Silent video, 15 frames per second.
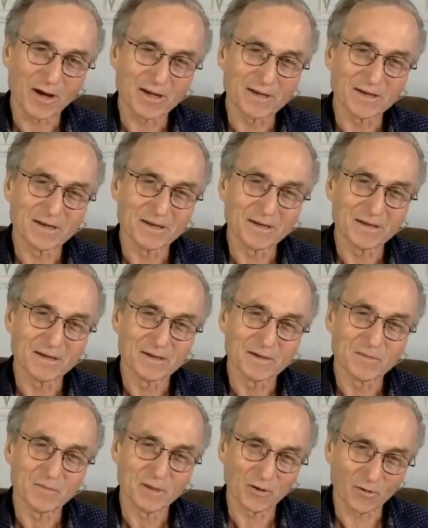and a
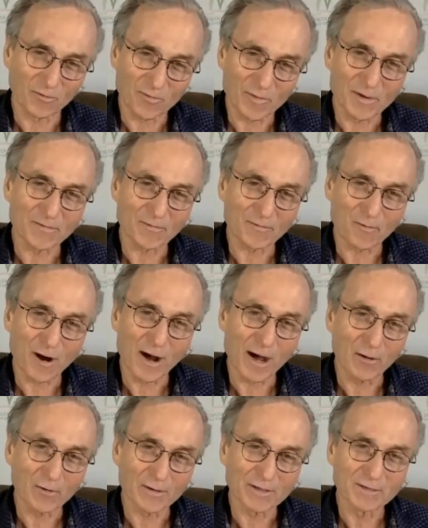little bit of
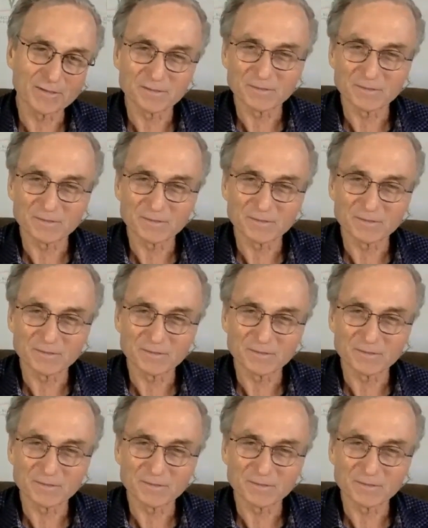frown and